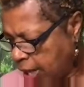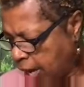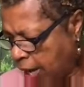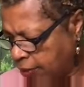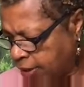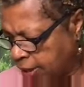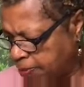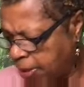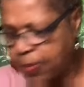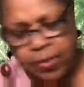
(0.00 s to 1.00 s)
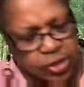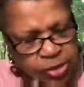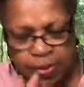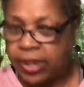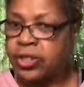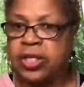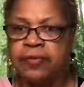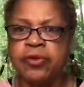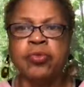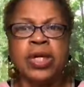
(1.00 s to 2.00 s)
elderly people, especially
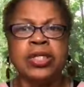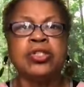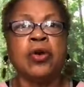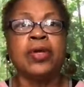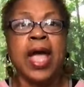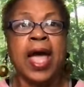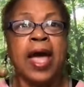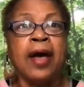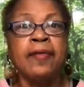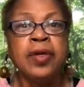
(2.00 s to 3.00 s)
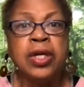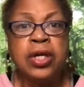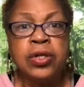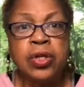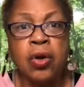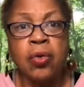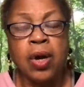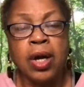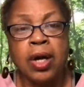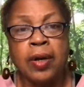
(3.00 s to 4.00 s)
if you really don't have
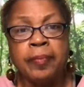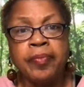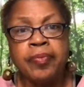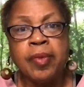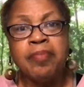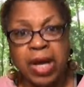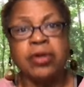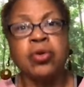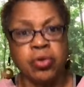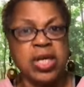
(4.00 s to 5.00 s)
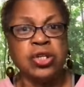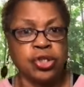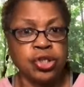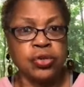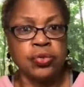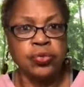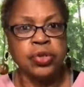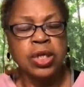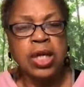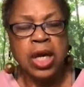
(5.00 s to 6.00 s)
no medical issues
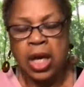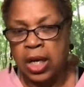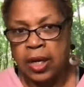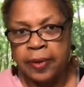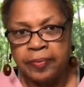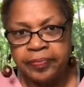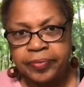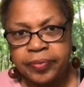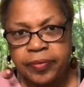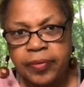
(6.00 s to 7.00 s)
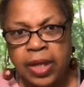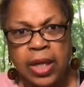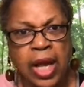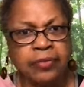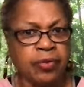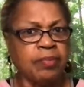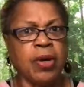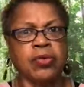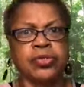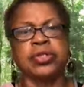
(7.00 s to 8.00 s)
like
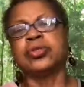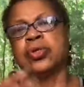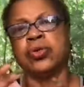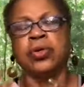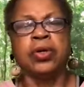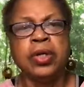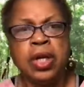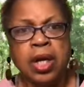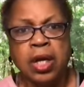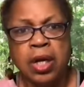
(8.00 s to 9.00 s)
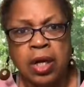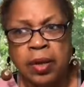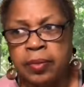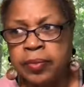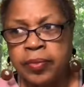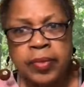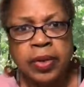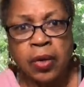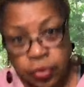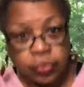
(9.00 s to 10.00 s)
thrombosis or
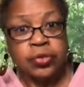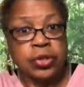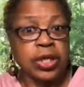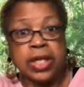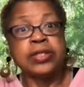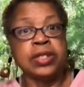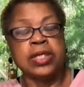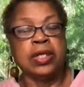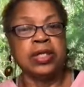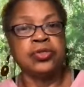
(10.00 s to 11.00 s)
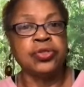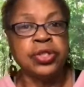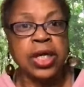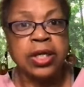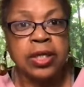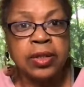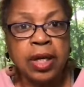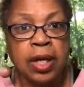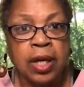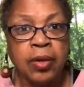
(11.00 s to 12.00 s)
the insulin that you're taking.
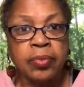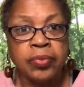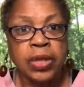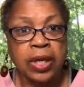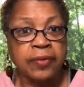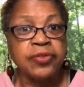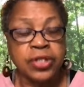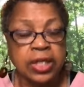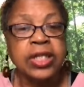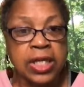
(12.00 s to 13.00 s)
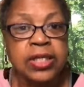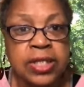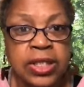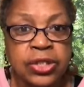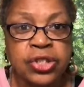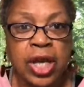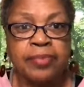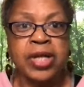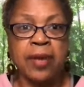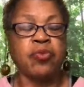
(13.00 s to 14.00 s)
Like if you take the insulin
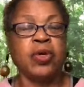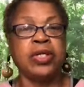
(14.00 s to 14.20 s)
shot, type 1